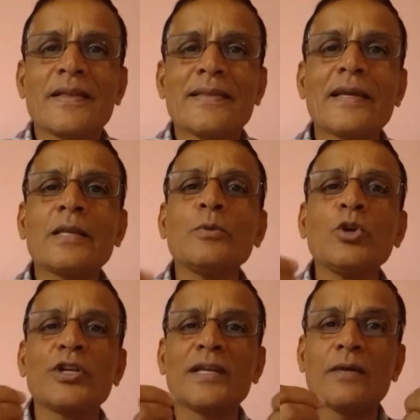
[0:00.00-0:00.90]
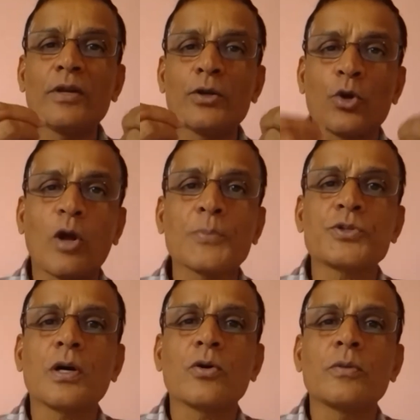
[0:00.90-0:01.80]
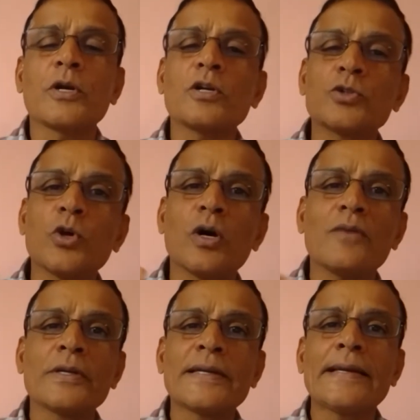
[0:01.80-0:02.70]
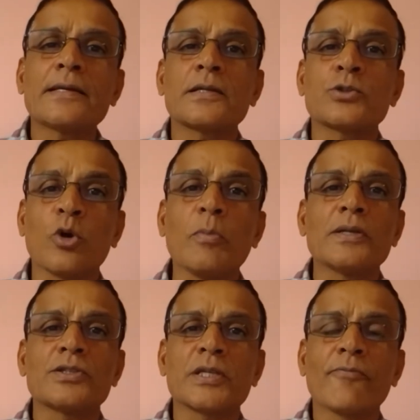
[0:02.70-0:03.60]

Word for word: Their immunity level drops down because you have irrigated so much,